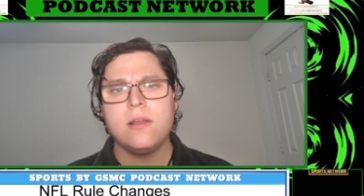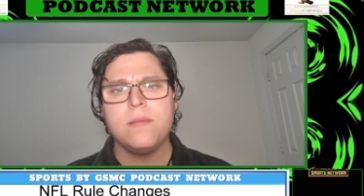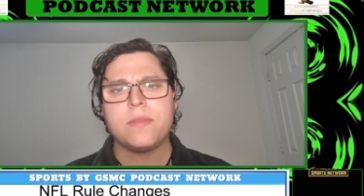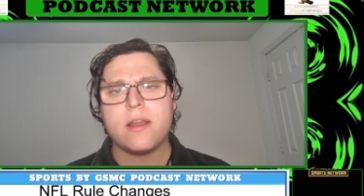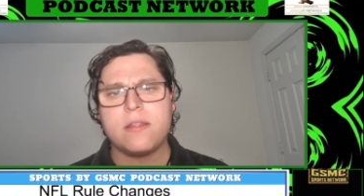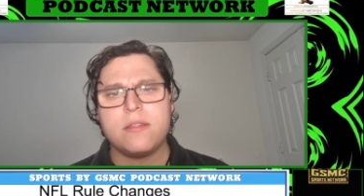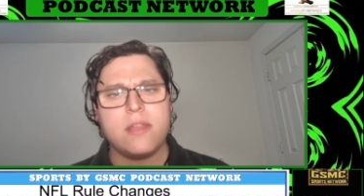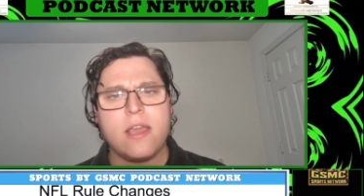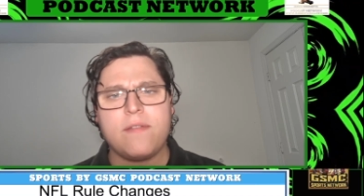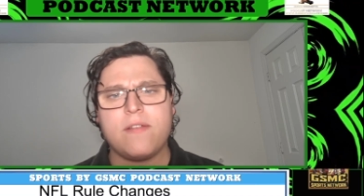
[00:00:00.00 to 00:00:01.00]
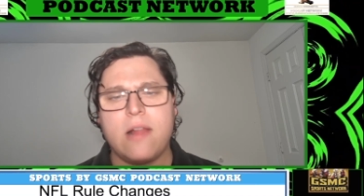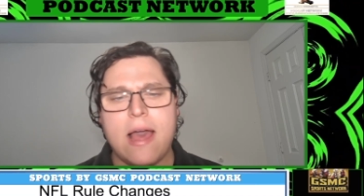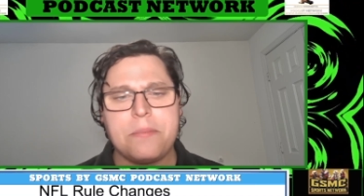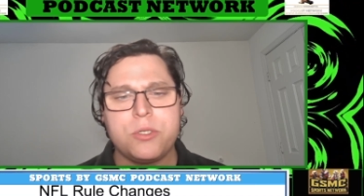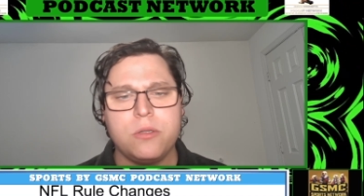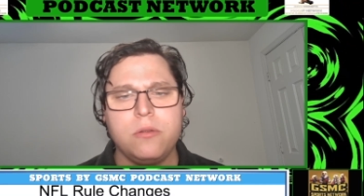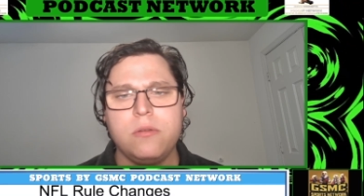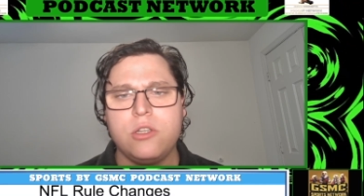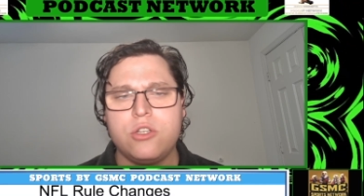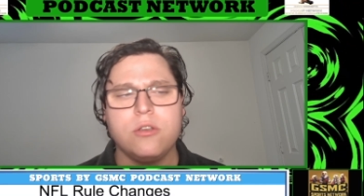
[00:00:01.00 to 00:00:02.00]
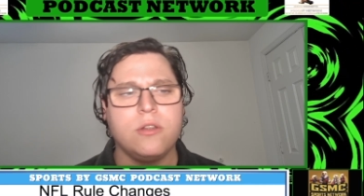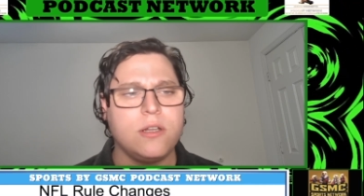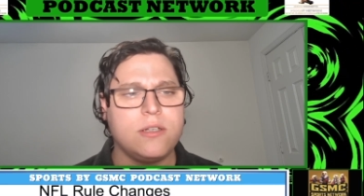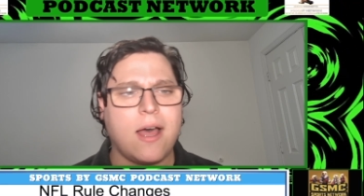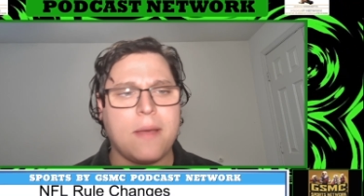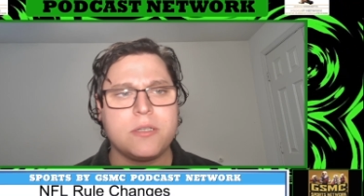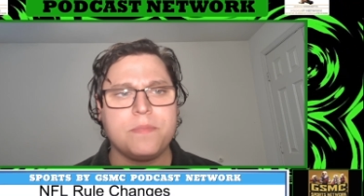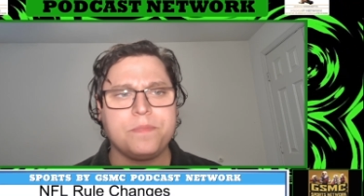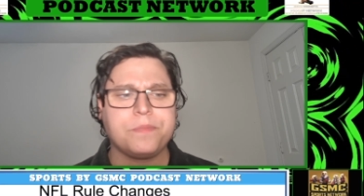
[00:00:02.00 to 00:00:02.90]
that I think the N F L absolutely should adopt.